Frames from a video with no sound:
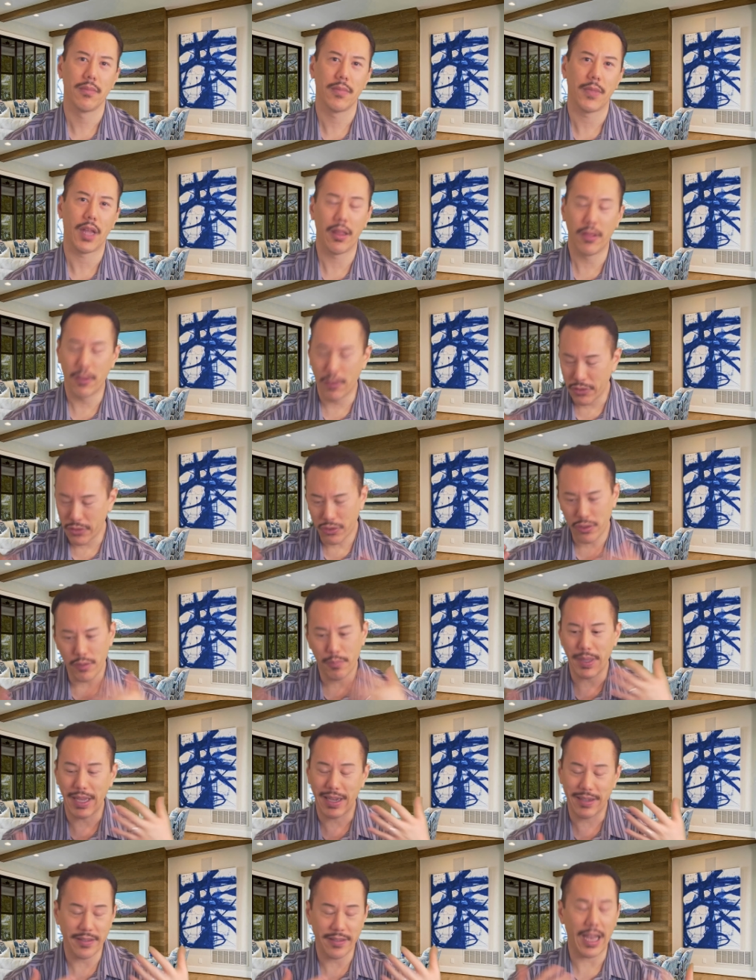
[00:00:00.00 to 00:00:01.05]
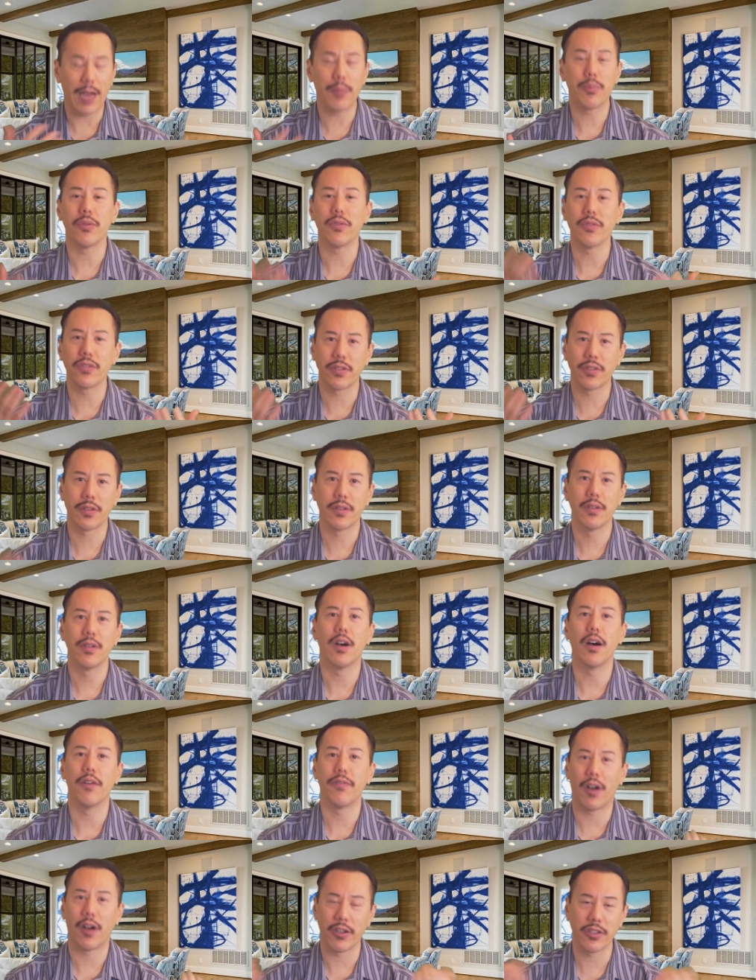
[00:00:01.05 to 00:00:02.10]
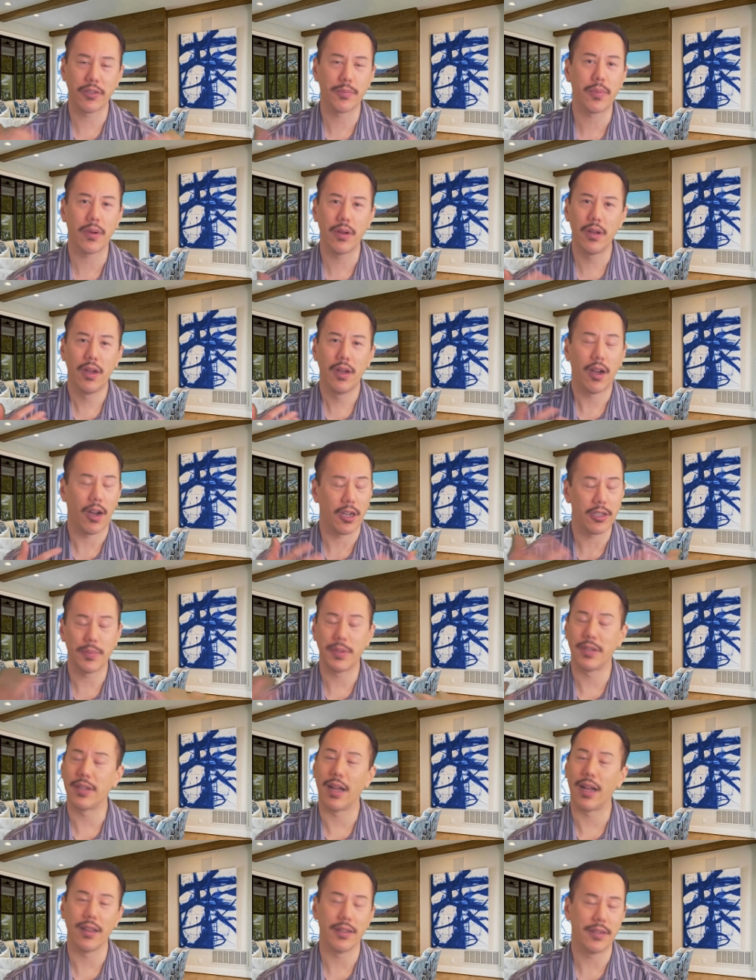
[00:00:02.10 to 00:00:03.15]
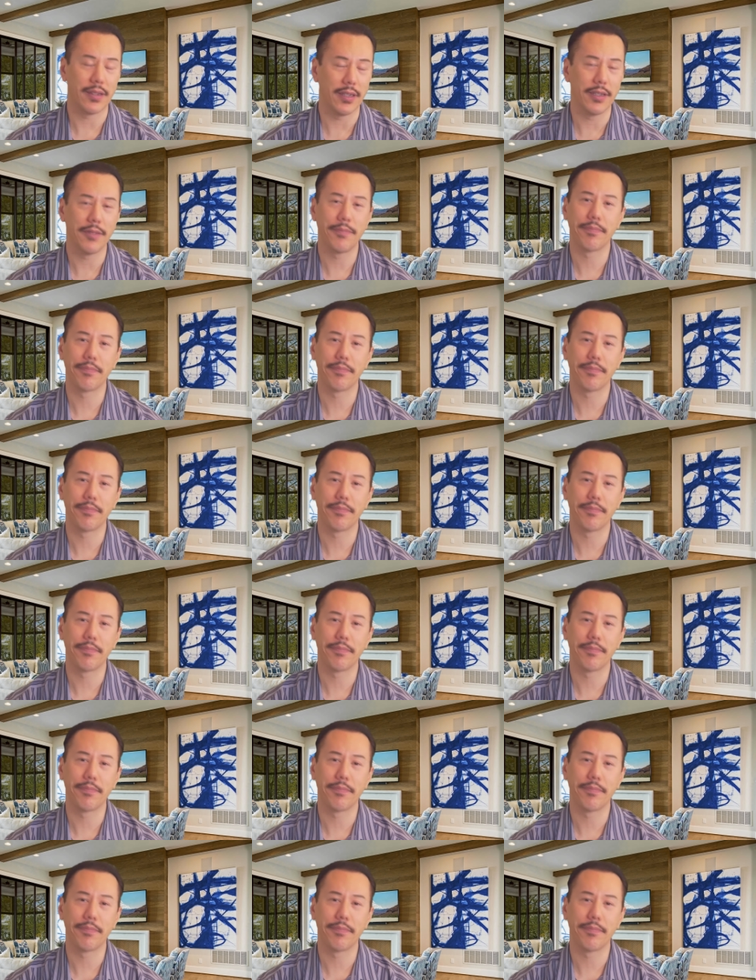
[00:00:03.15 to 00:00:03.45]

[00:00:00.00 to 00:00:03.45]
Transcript: And those could be examples of hosp- hospitality.